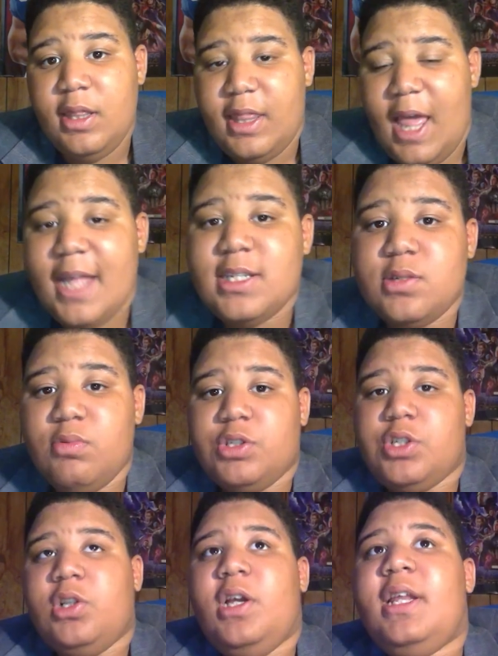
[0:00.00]
That's
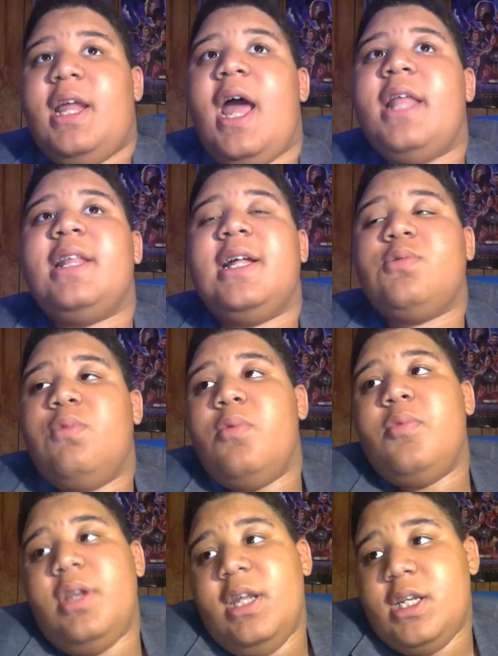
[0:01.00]
what you're looking at. That's what
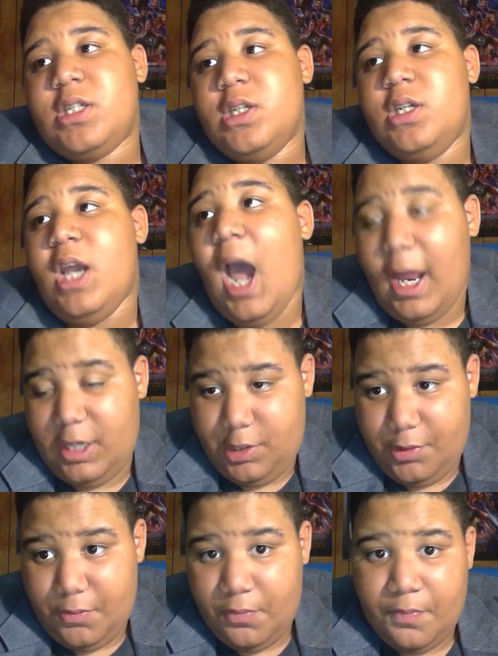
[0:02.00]
we need to not
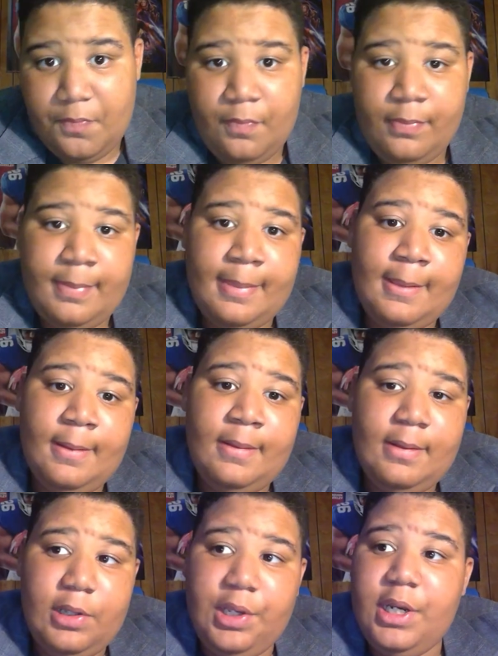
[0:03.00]
do.
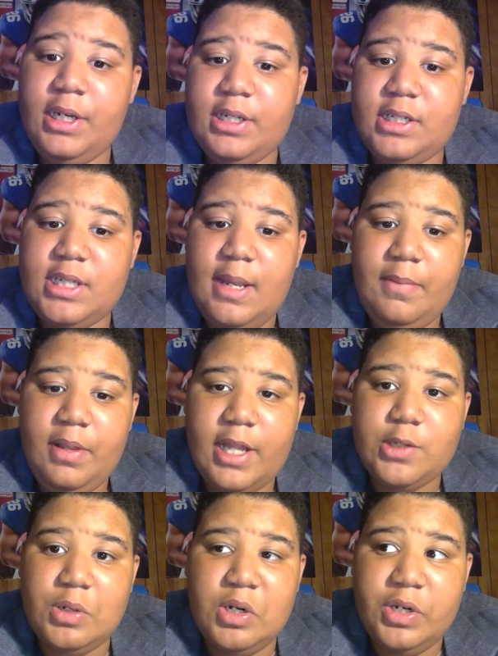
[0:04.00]
Looking into December,
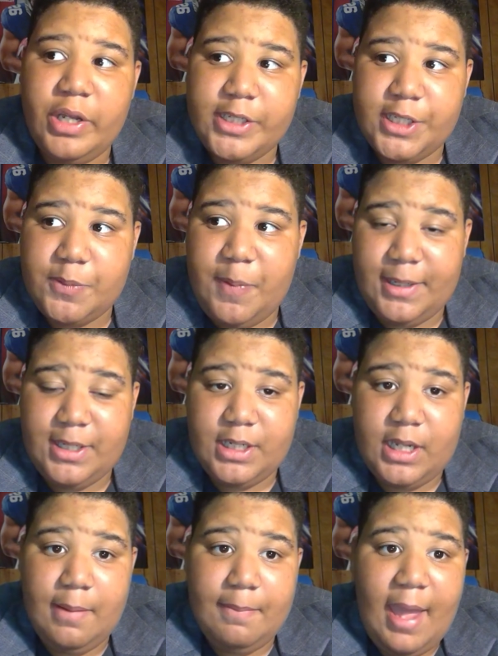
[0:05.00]
that's when Odell is expected to
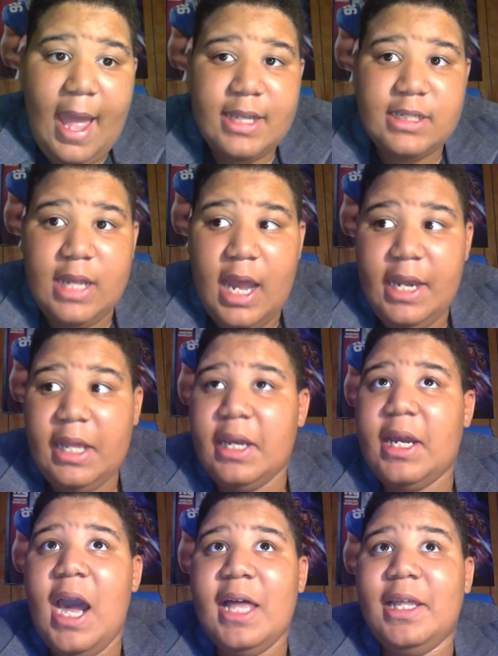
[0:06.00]
come back. Signing a
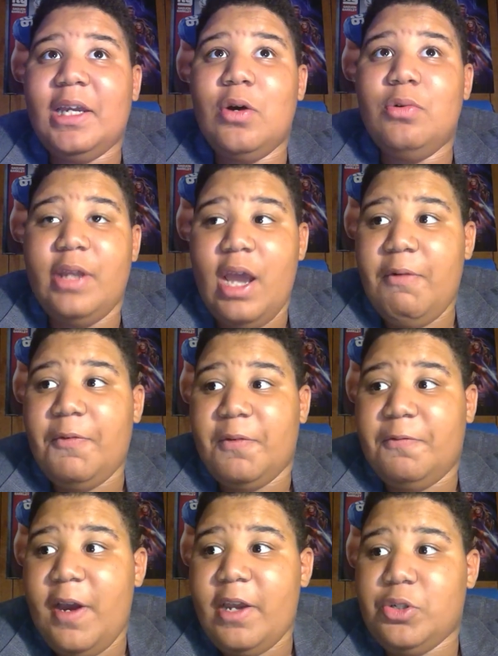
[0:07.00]
guy like Odell for the
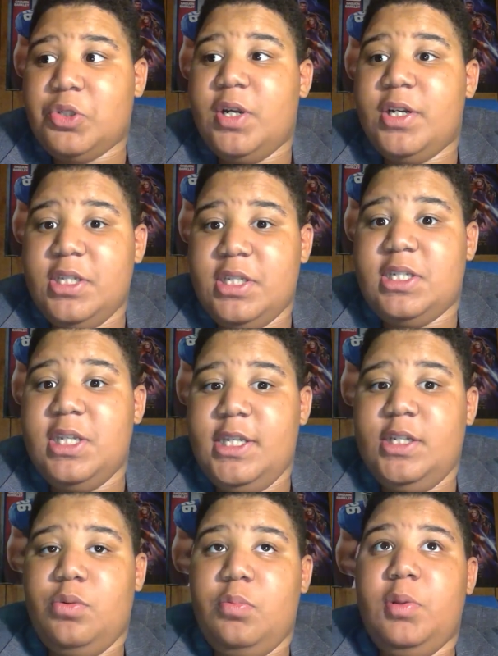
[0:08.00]
final stretch of the
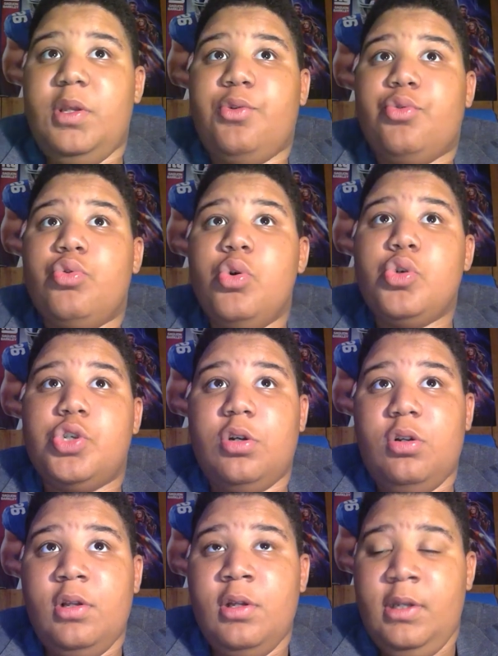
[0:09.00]
season would be
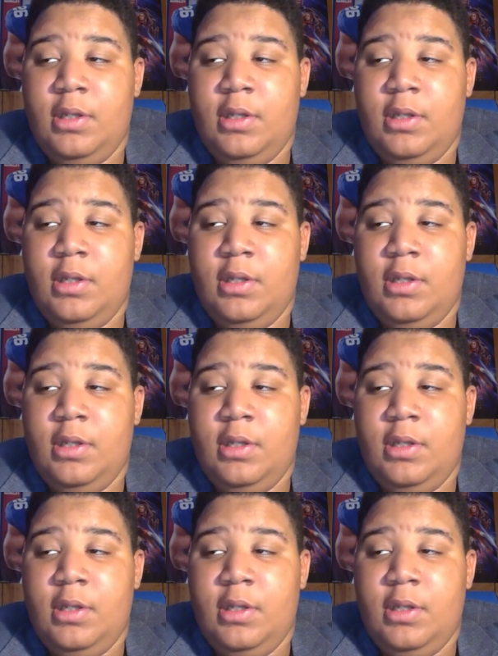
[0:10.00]
crucial.